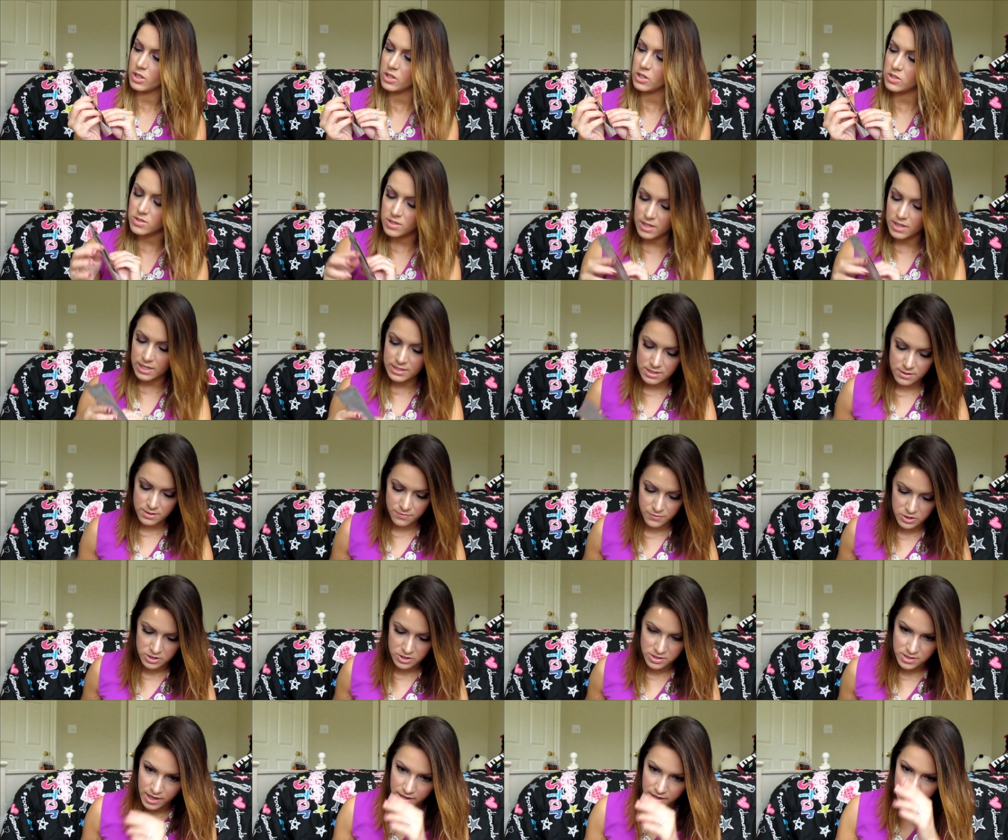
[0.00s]
So that's the
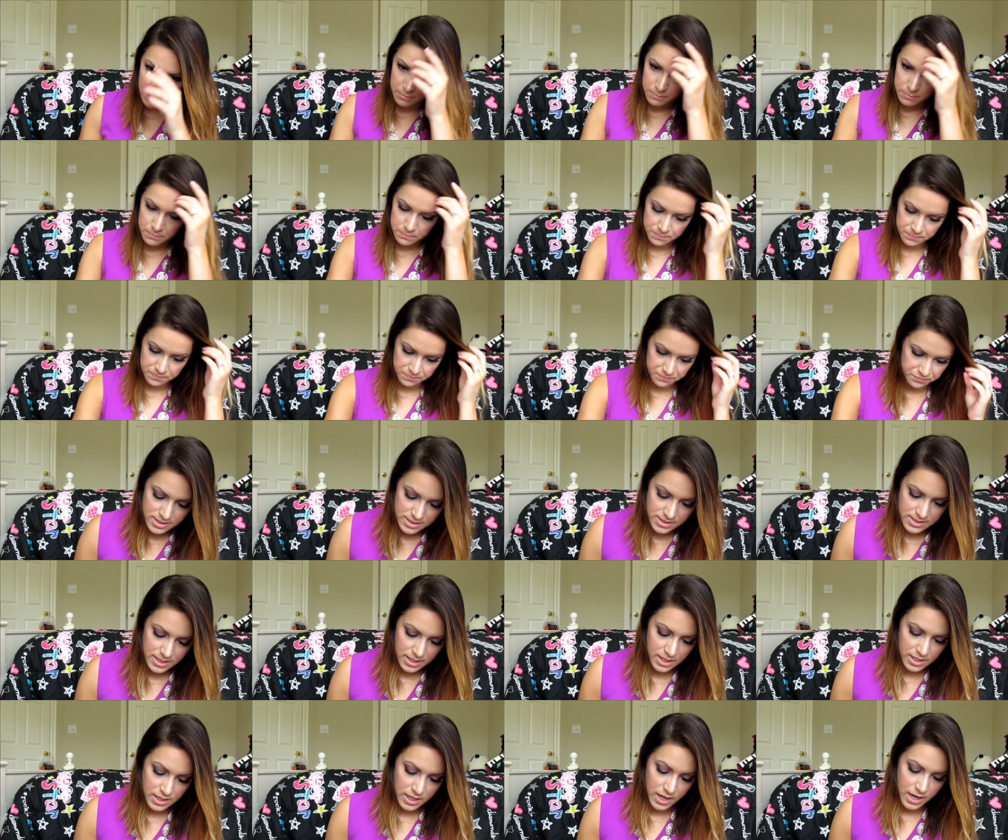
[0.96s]
first item. The
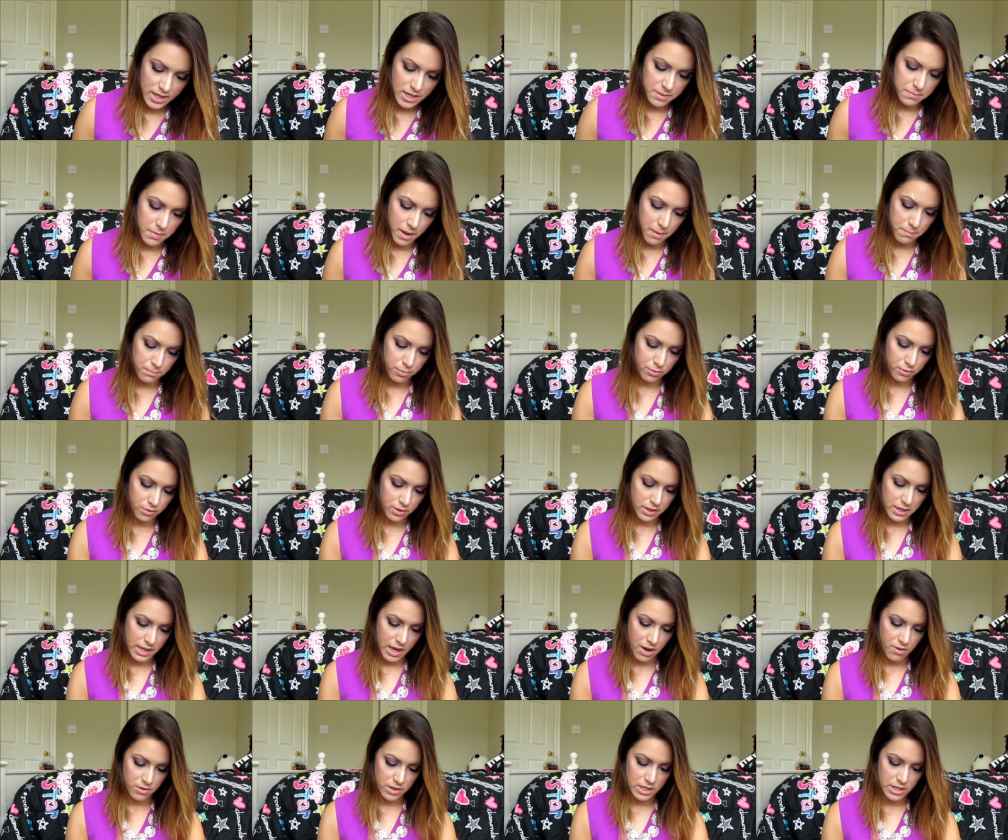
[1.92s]
second item I'm
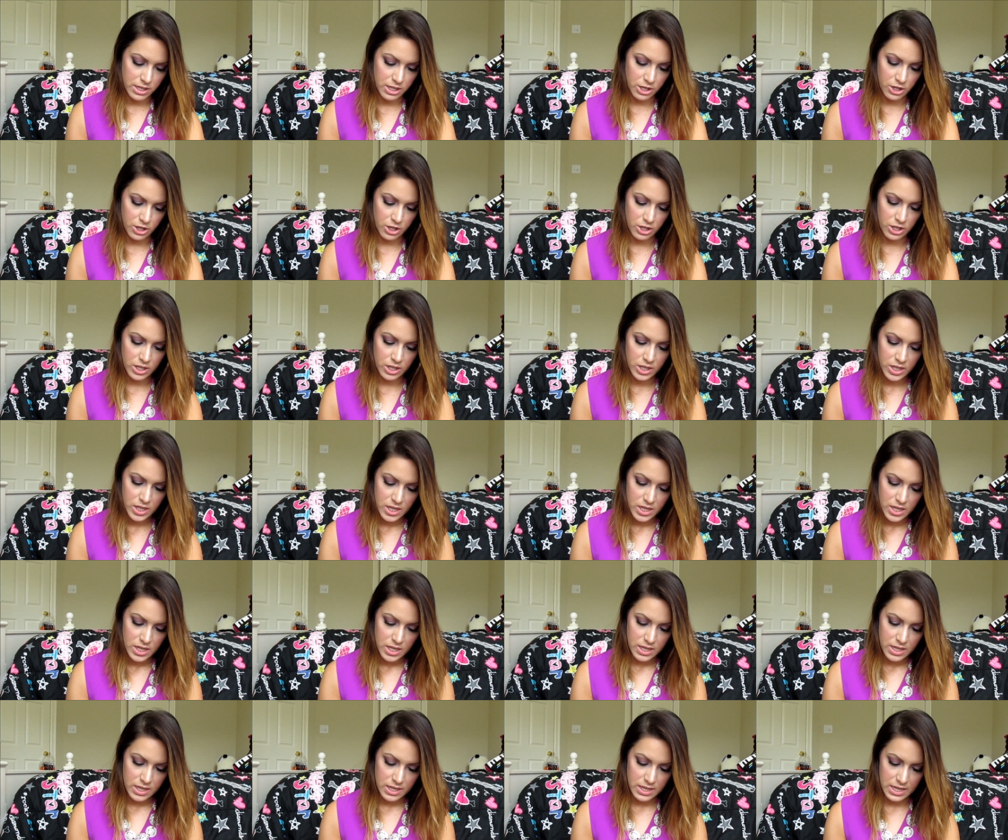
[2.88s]
pulling out here
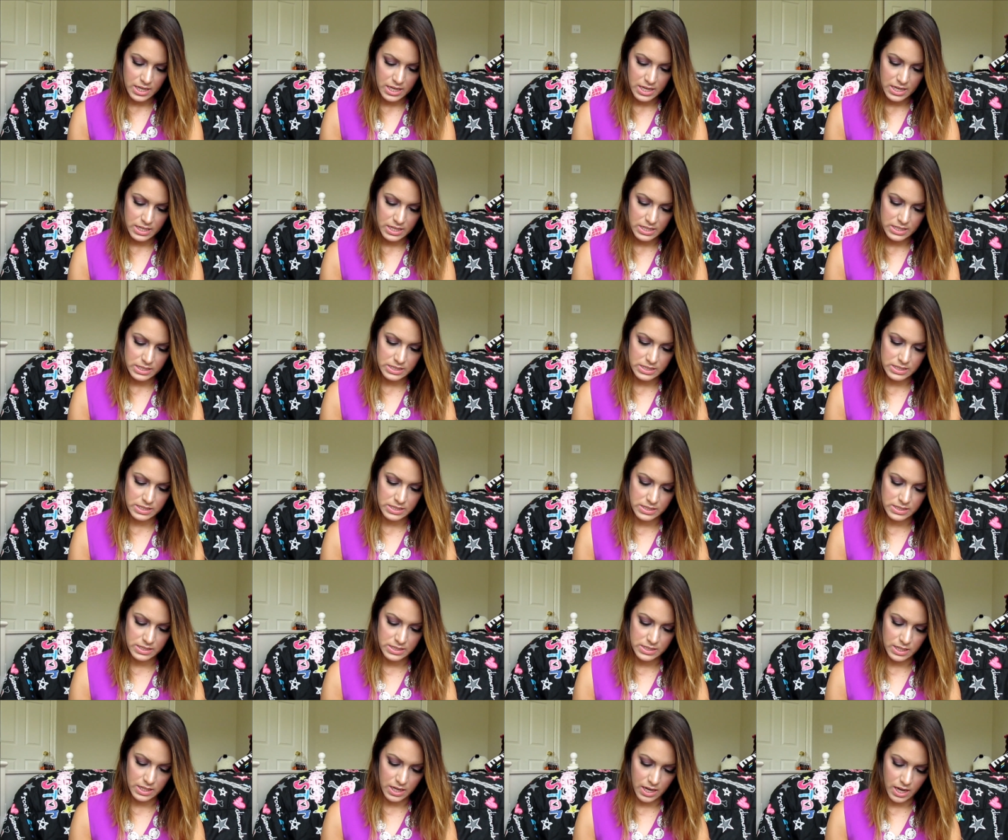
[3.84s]

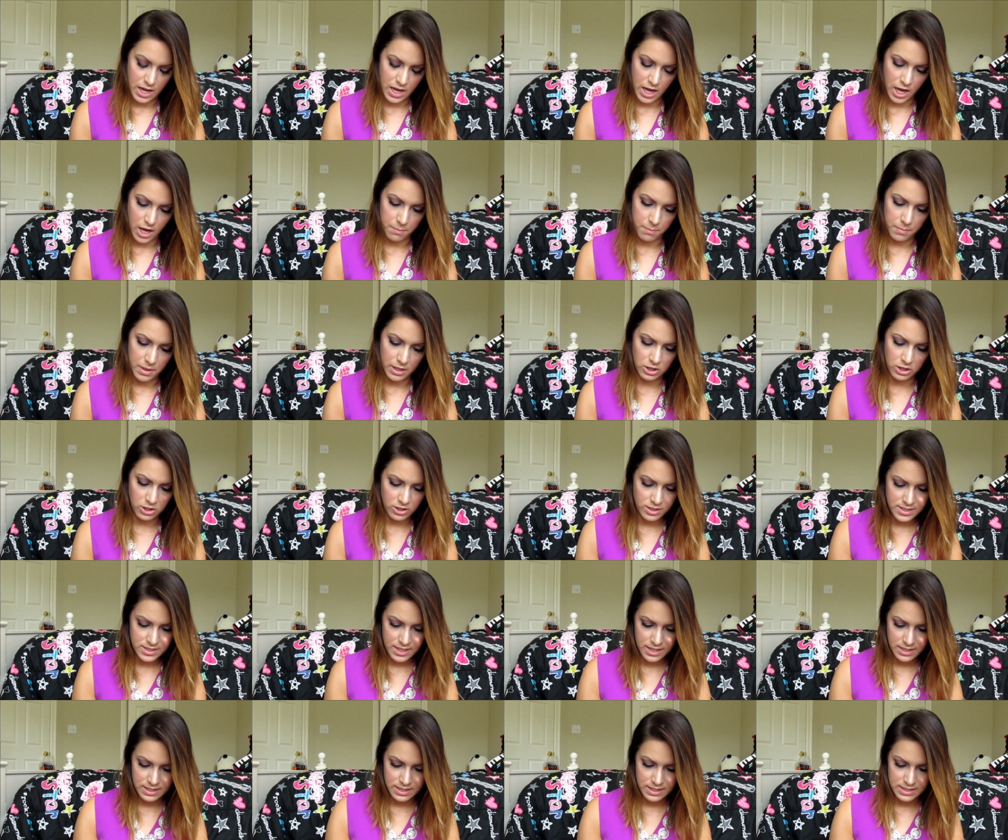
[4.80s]
is, um, it looks
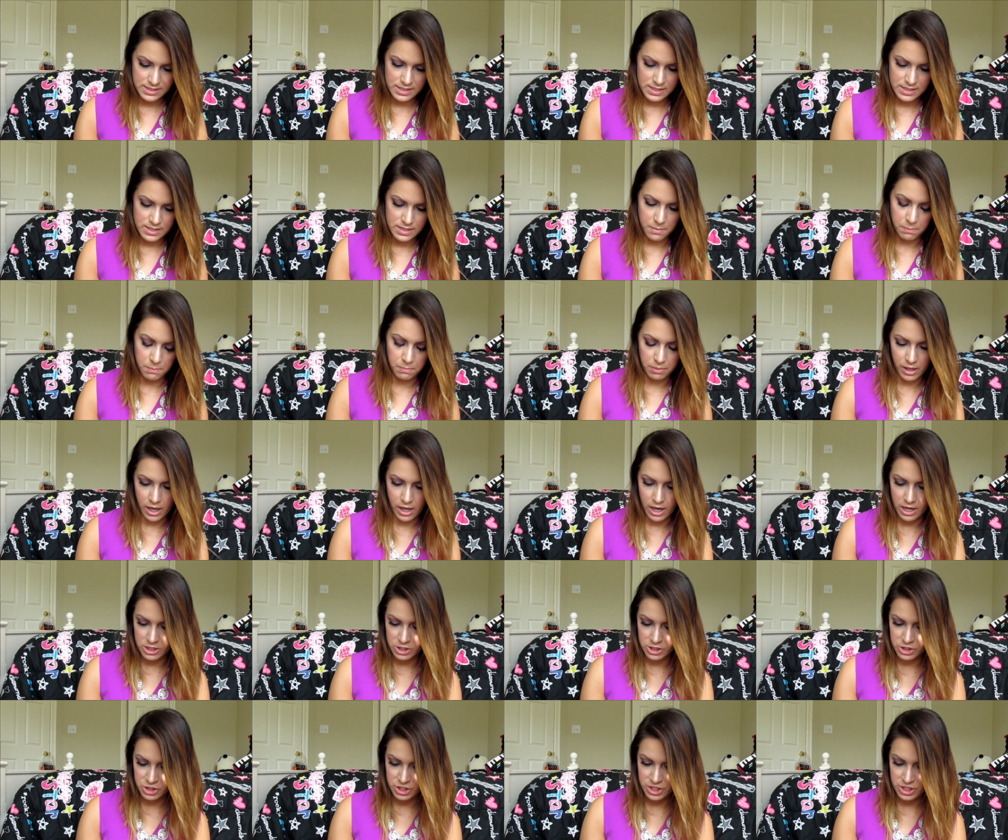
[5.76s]
like this is a
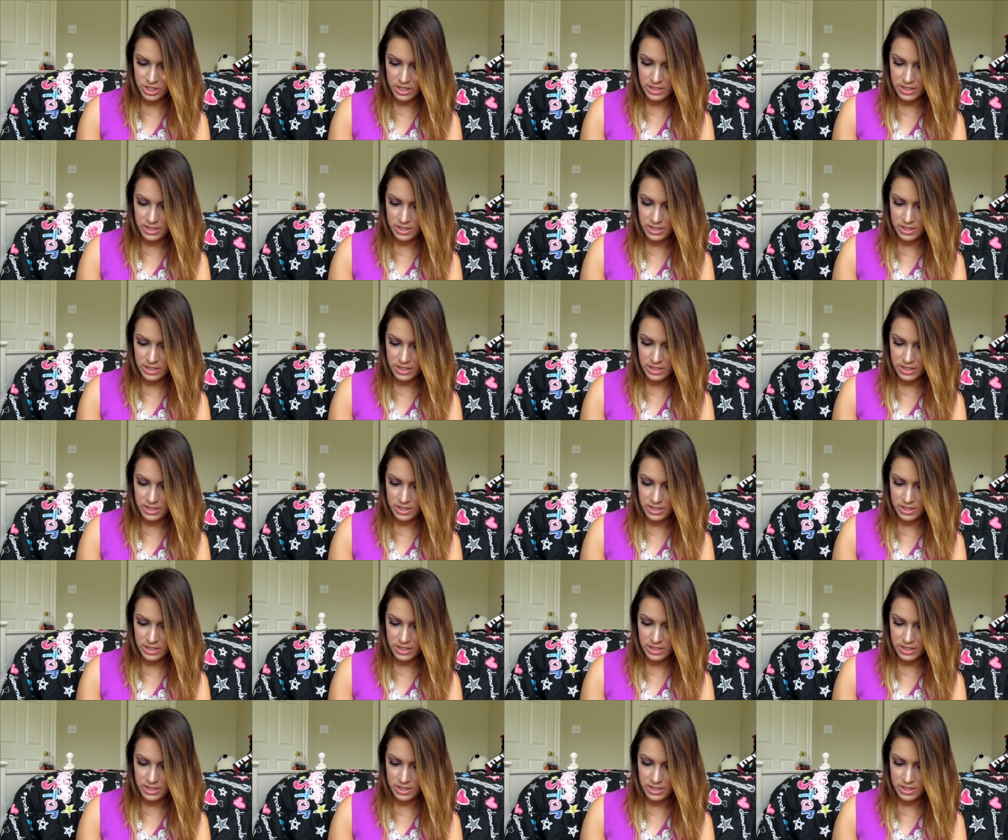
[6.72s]
blush.